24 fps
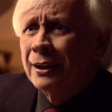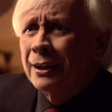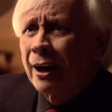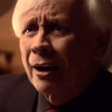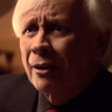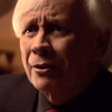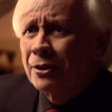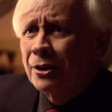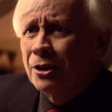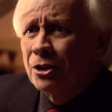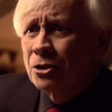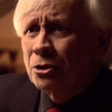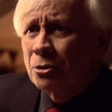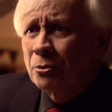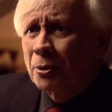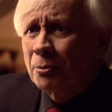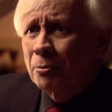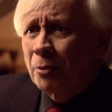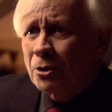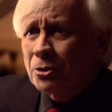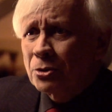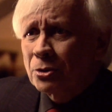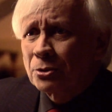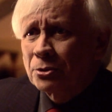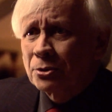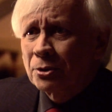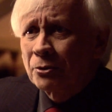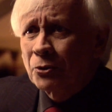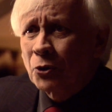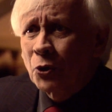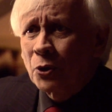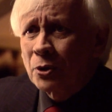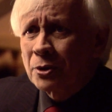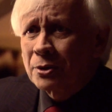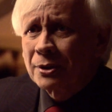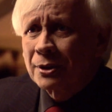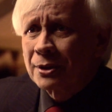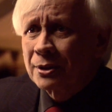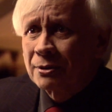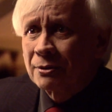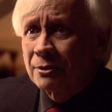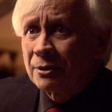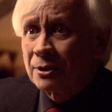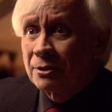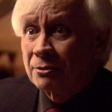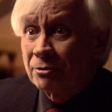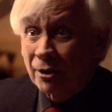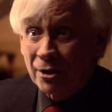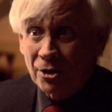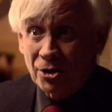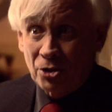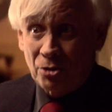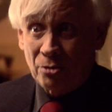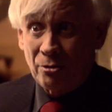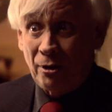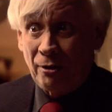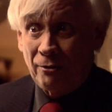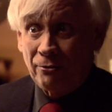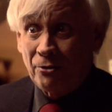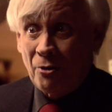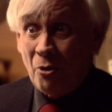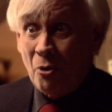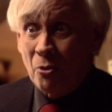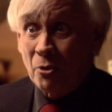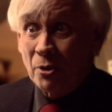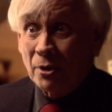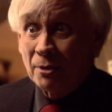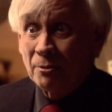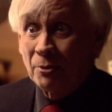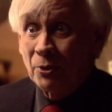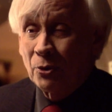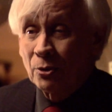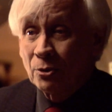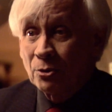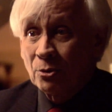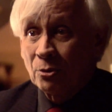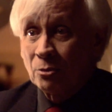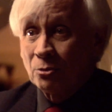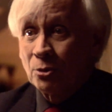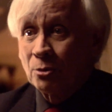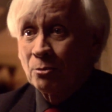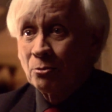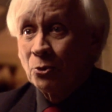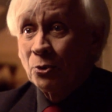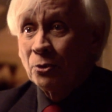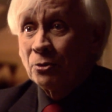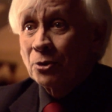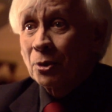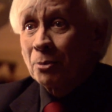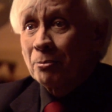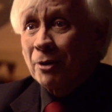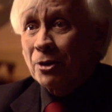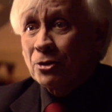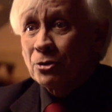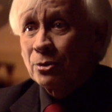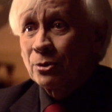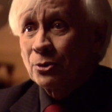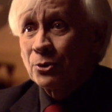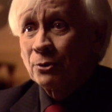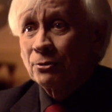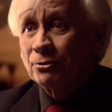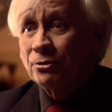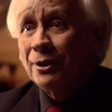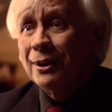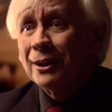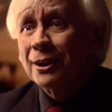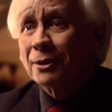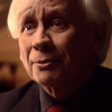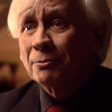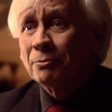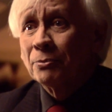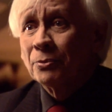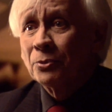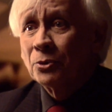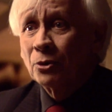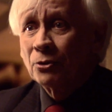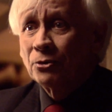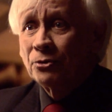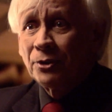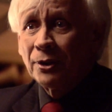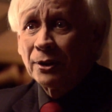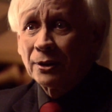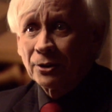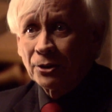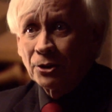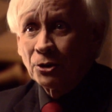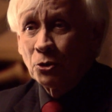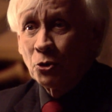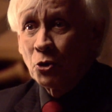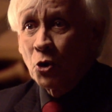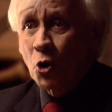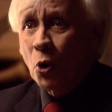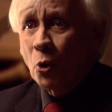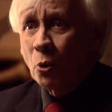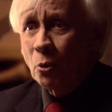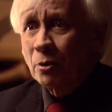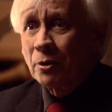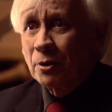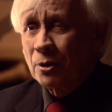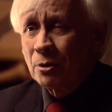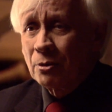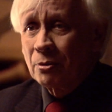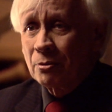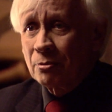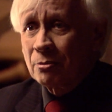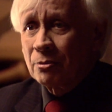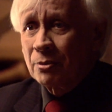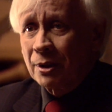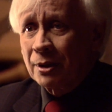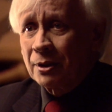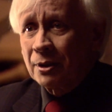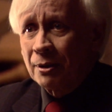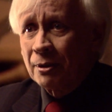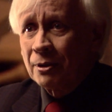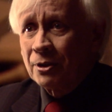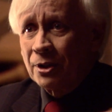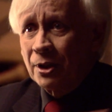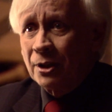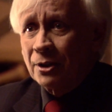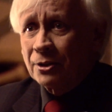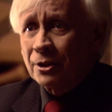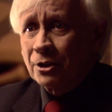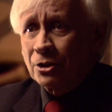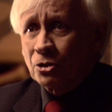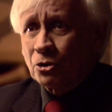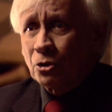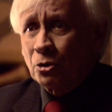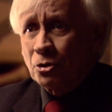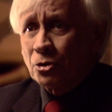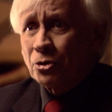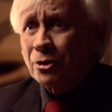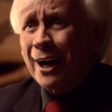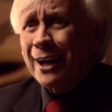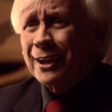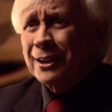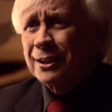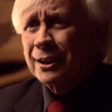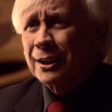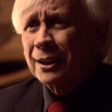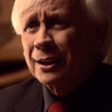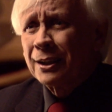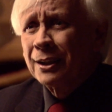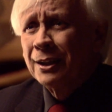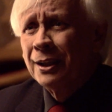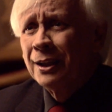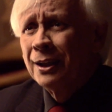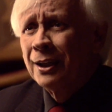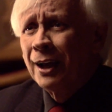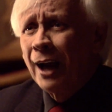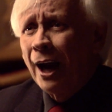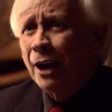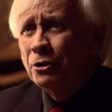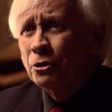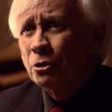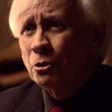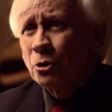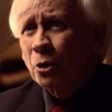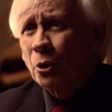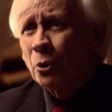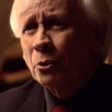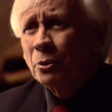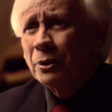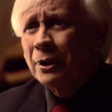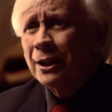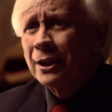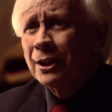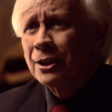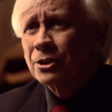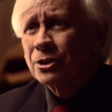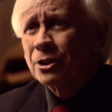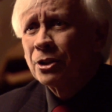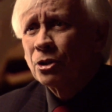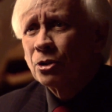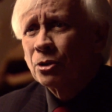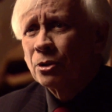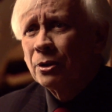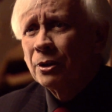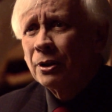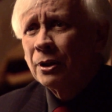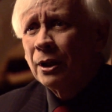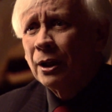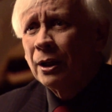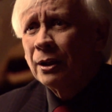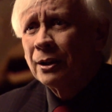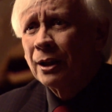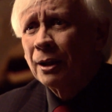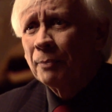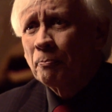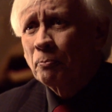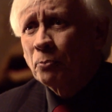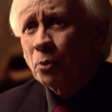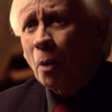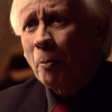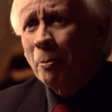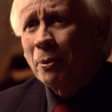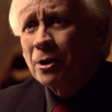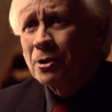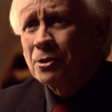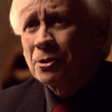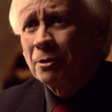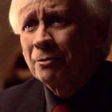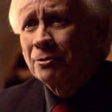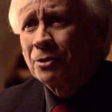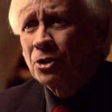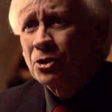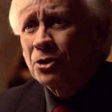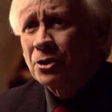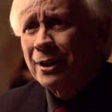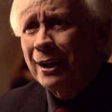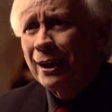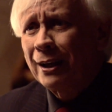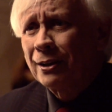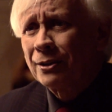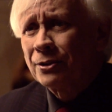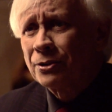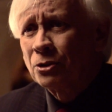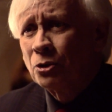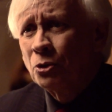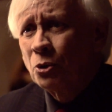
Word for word: Now, the issue with muscles, of course, is very straightforward because you move your muscles, you feel it, you know when it thinks it's contracting. And you know it is in the properties of the cells.